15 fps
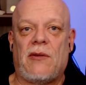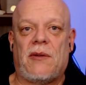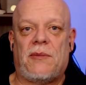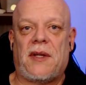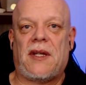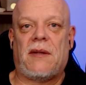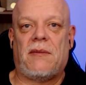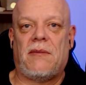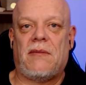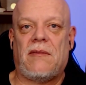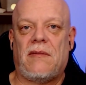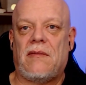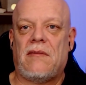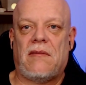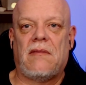they would be,
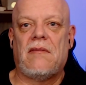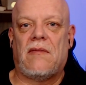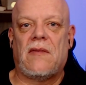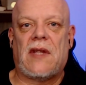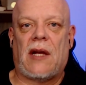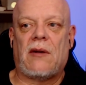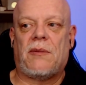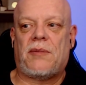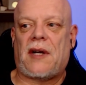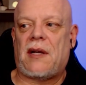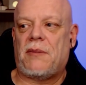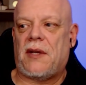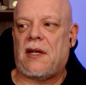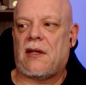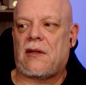that would
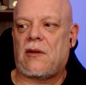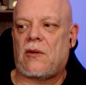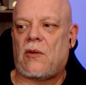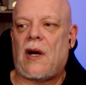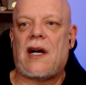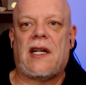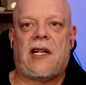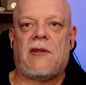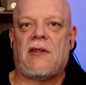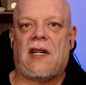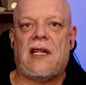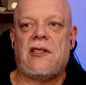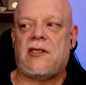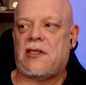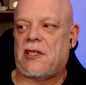probably be a quality
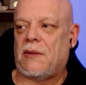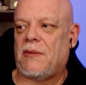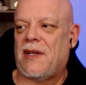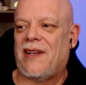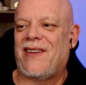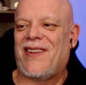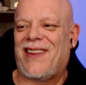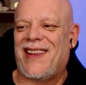relationship.